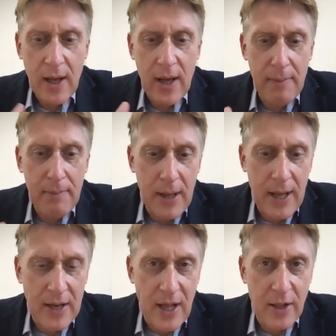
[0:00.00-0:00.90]

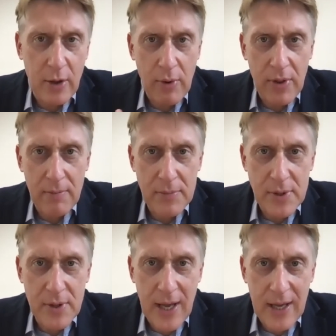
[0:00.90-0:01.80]
had
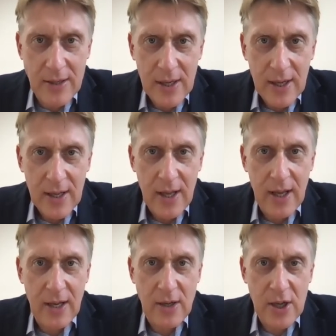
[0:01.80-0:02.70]
algorithms that
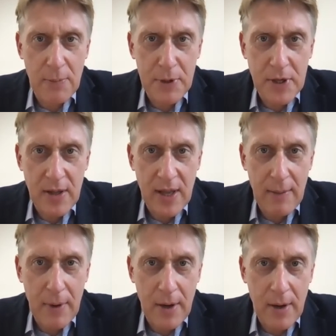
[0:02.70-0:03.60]
interpreted the
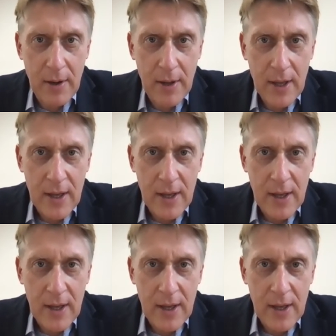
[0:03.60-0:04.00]
MR,